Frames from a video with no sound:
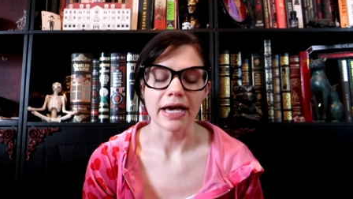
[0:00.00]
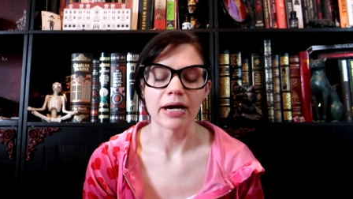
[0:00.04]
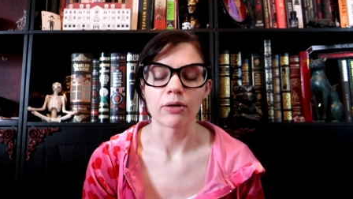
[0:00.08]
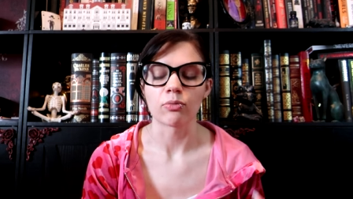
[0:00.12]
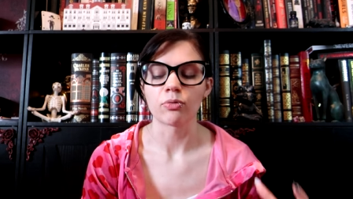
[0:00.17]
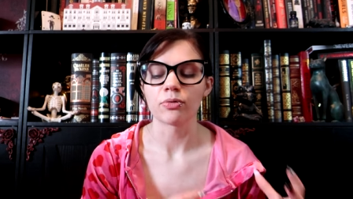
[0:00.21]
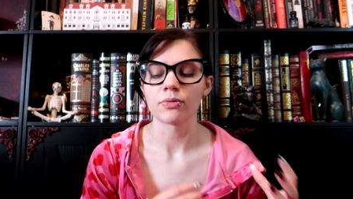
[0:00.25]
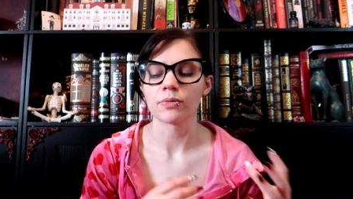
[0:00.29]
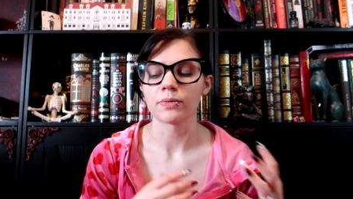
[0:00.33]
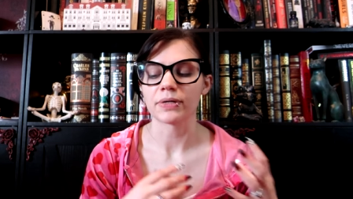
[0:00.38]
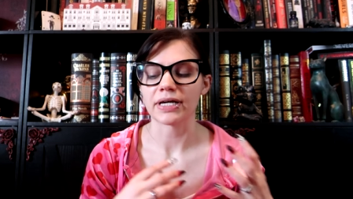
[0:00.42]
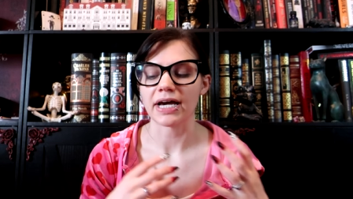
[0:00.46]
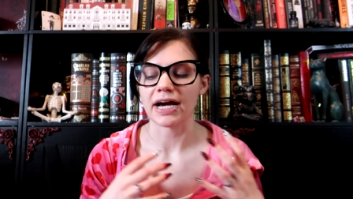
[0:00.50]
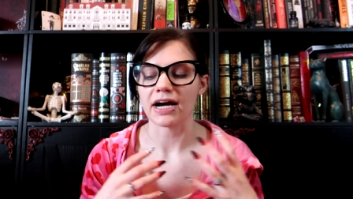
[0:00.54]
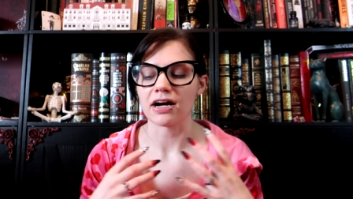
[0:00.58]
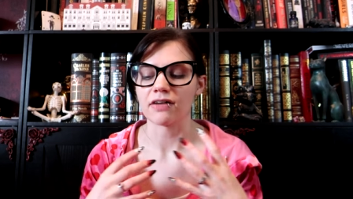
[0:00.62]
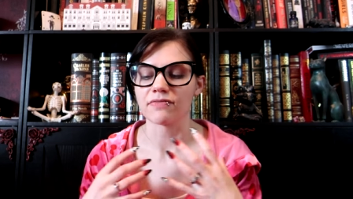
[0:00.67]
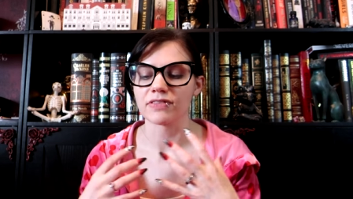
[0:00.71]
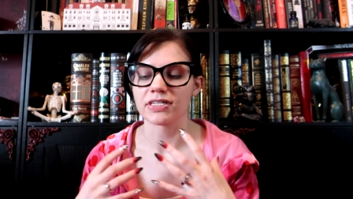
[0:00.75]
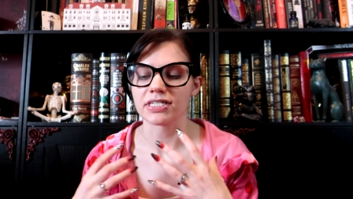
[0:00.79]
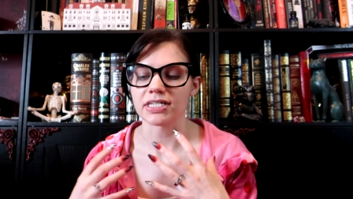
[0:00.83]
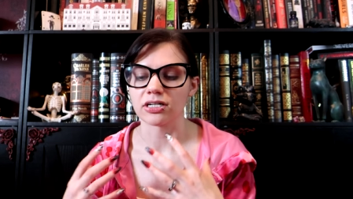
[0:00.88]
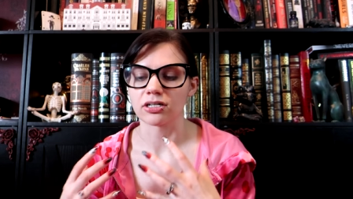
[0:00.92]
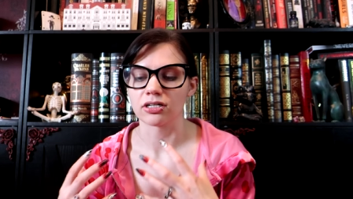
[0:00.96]
and when we
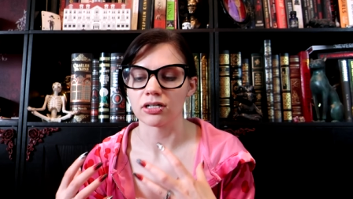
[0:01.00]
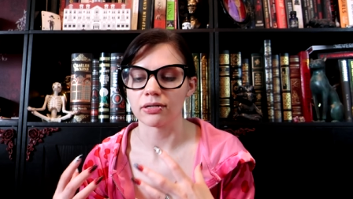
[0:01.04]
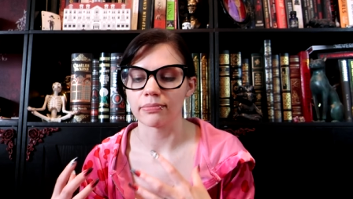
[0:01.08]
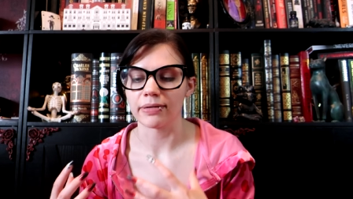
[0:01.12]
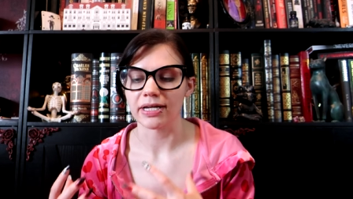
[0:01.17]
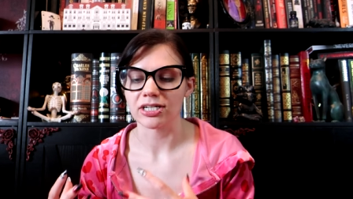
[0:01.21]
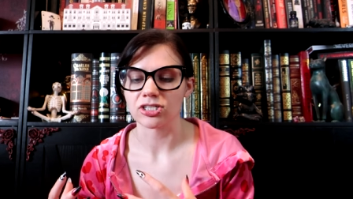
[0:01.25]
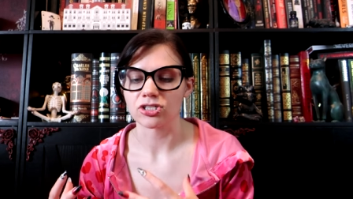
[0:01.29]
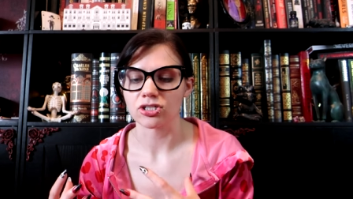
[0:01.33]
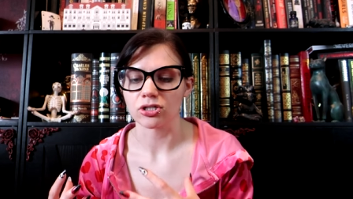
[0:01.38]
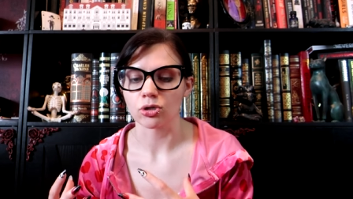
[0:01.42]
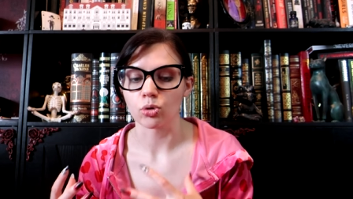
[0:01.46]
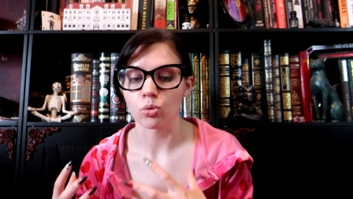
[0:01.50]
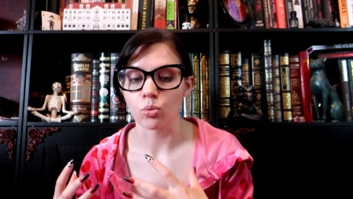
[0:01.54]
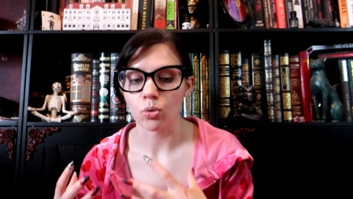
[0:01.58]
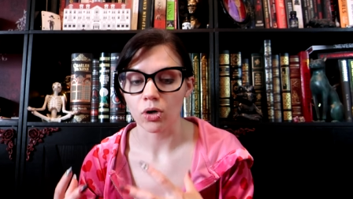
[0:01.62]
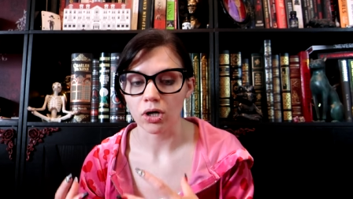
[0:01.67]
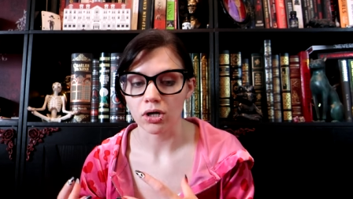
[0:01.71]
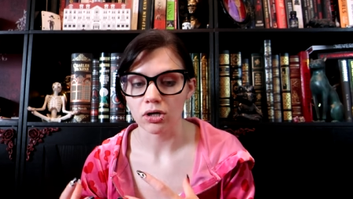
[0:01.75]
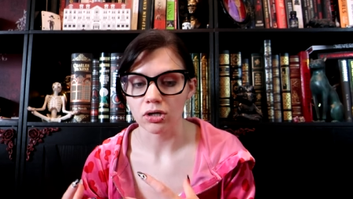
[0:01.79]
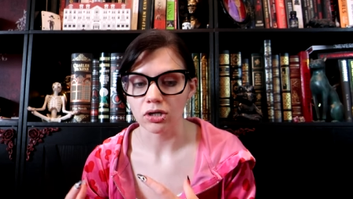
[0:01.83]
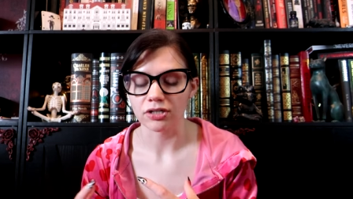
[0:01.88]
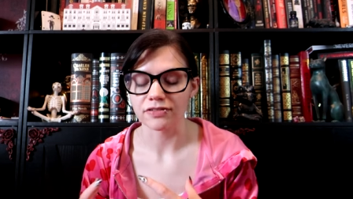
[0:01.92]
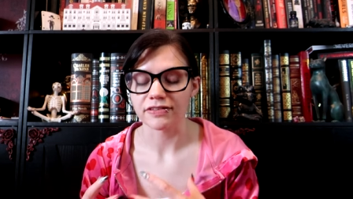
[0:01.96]
have this interdimensional
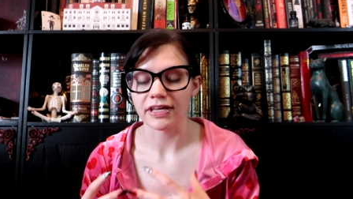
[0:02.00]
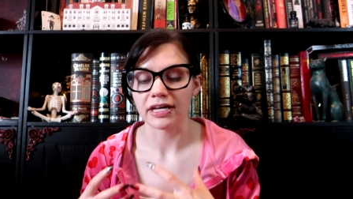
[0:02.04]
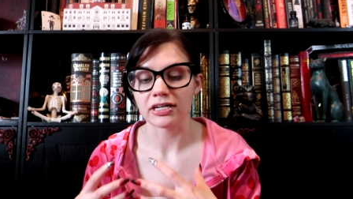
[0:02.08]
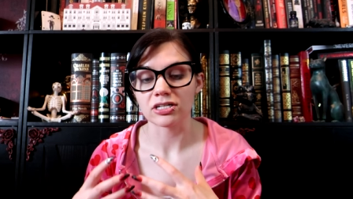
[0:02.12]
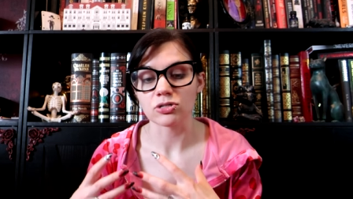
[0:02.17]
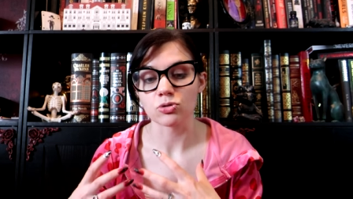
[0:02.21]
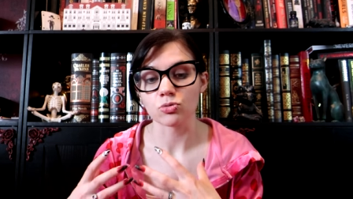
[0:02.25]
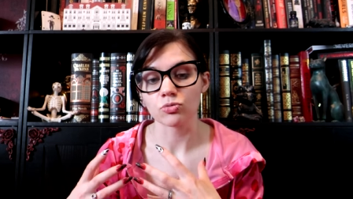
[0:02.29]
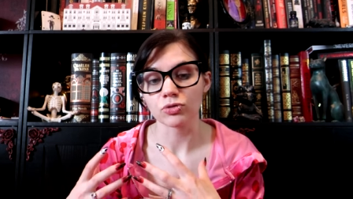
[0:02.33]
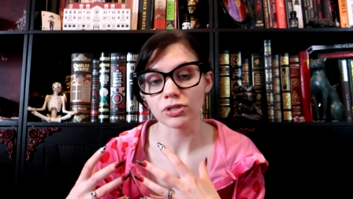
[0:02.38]
world that is